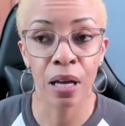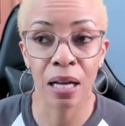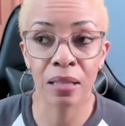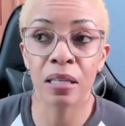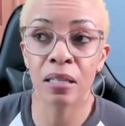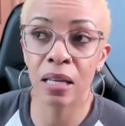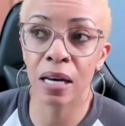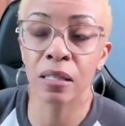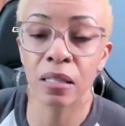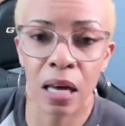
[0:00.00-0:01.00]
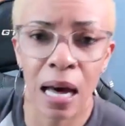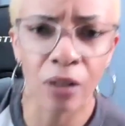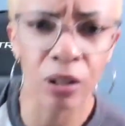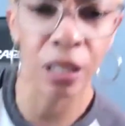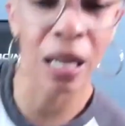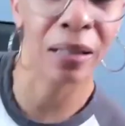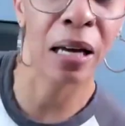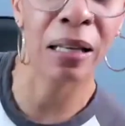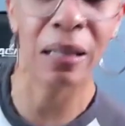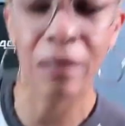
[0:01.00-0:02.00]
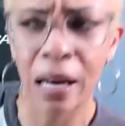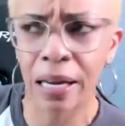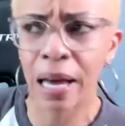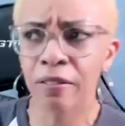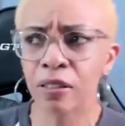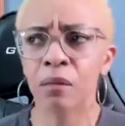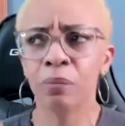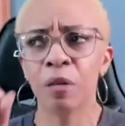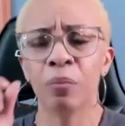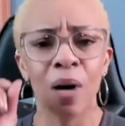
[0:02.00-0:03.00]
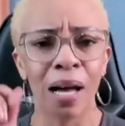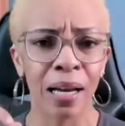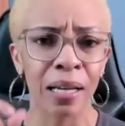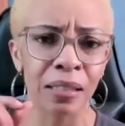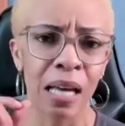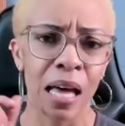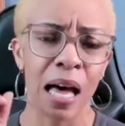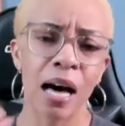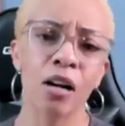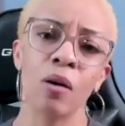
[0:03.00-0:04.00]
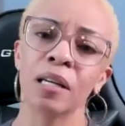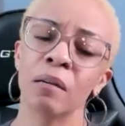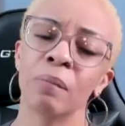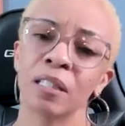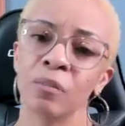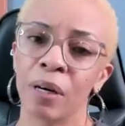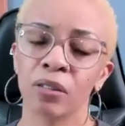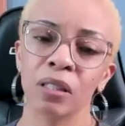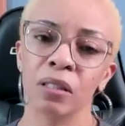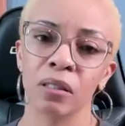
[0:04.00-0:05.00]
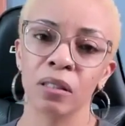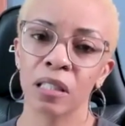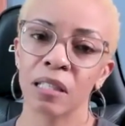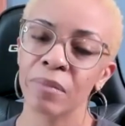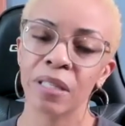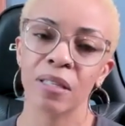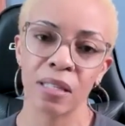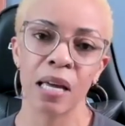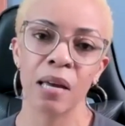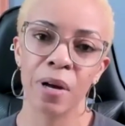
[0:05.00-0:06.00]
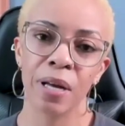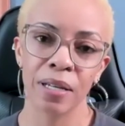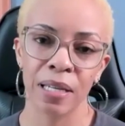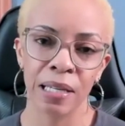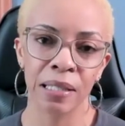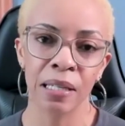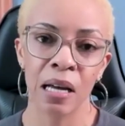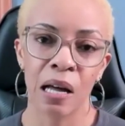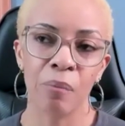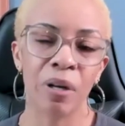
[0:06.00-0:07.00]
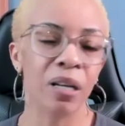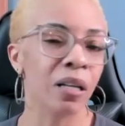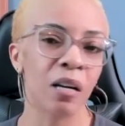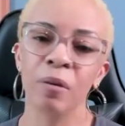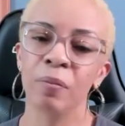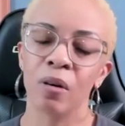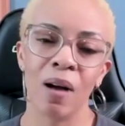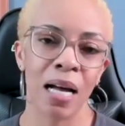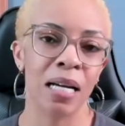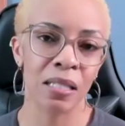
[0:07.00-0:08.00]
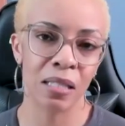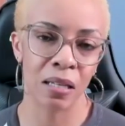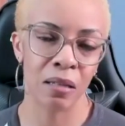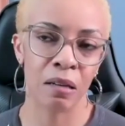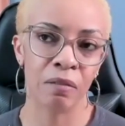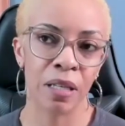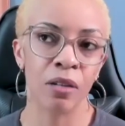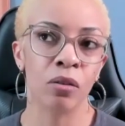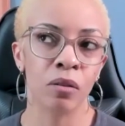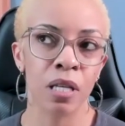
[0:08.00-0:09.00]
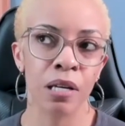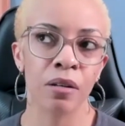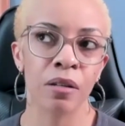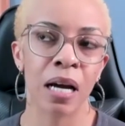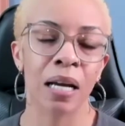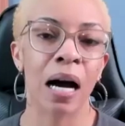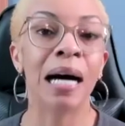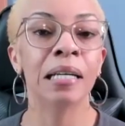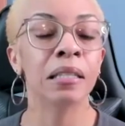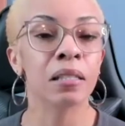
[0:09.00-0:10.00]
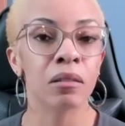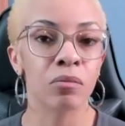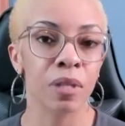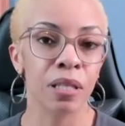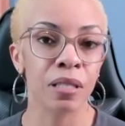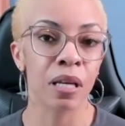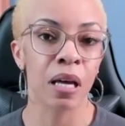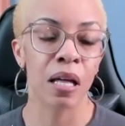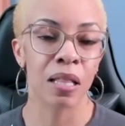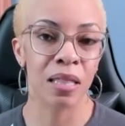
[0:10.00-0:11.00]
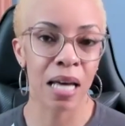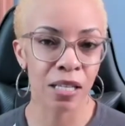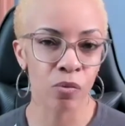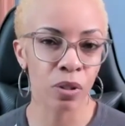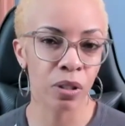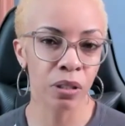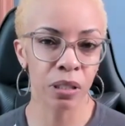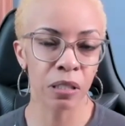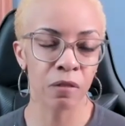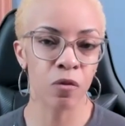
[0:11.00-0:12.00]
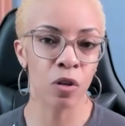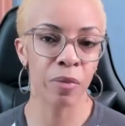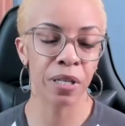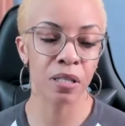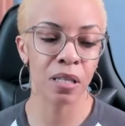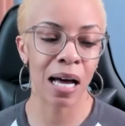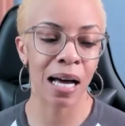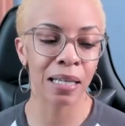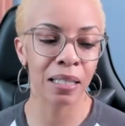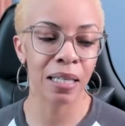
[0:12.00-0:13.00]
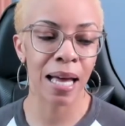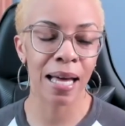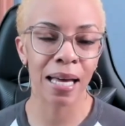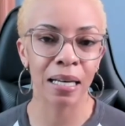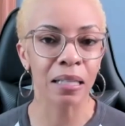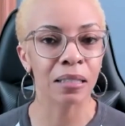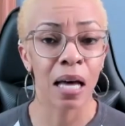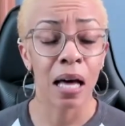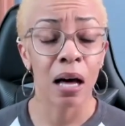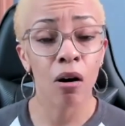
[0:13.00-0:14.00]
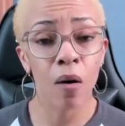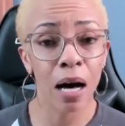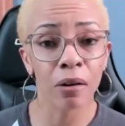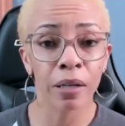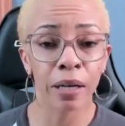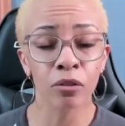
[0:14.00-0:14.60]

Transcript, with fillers: I think that's how to. I, I, I, have some people ask, how do I get my spouse to look at me the same way again? But a lot of people don't ask that enough. They don't, they are not honest with that's what they're looking for because I get asked, oh, how could I